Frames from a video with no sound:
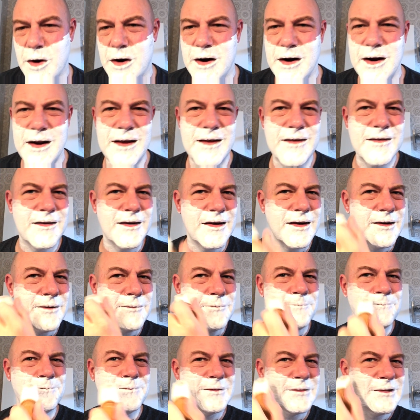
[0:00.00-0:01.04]
it is, and
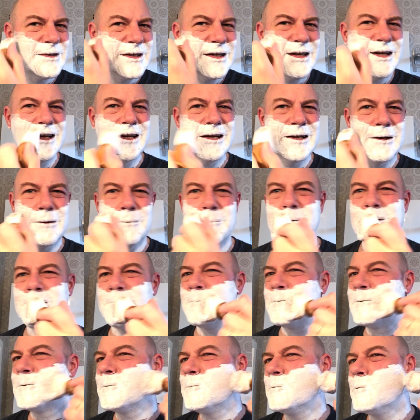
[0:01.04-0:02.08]
it's a little
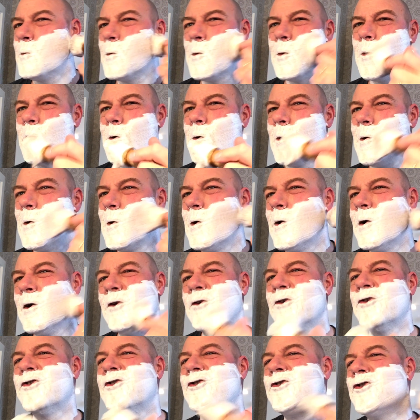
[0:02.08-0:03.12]
bit more
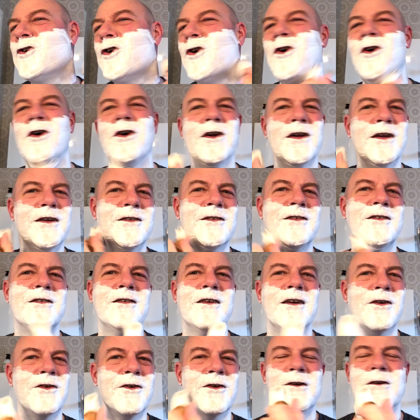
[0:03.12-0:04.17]
stern and
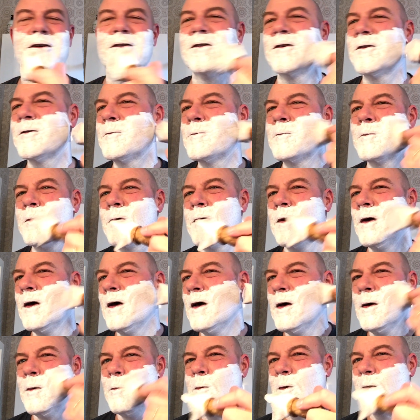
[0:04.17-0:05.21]
serious,
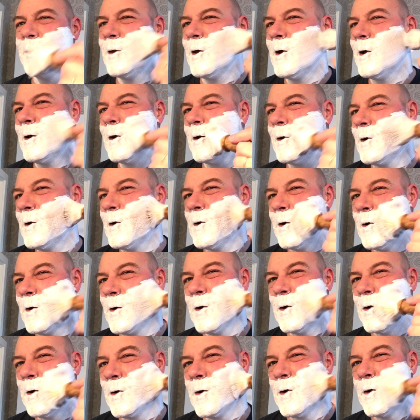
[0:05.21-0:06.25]
but then
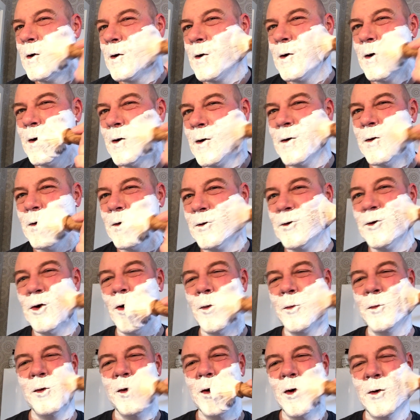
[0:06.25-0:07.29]
the
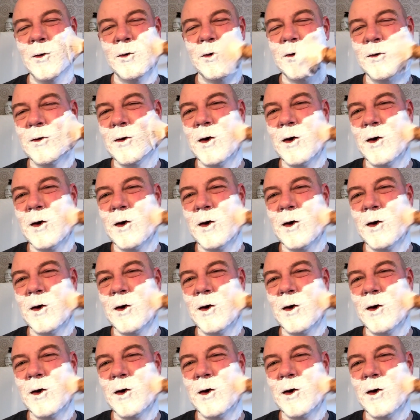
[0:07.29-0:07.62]
top notes